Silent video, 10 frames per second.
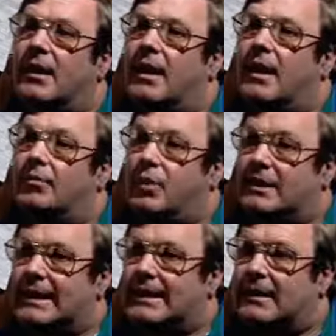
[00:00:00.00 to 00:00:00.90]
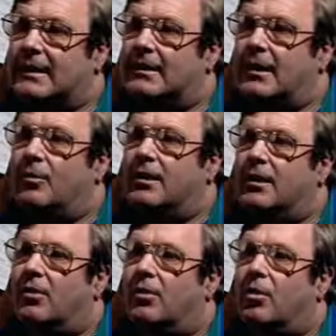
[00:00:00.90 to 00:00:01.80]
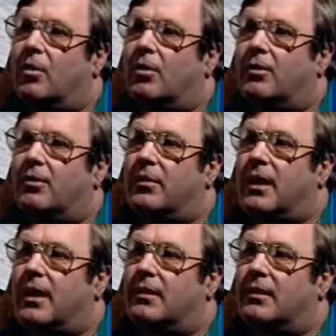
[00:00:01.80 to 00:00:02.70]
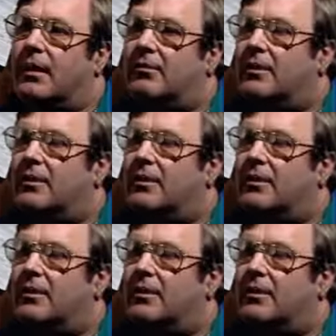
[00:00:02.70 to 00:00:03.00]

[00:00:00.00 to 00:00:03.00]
and predicted that they would kill more than the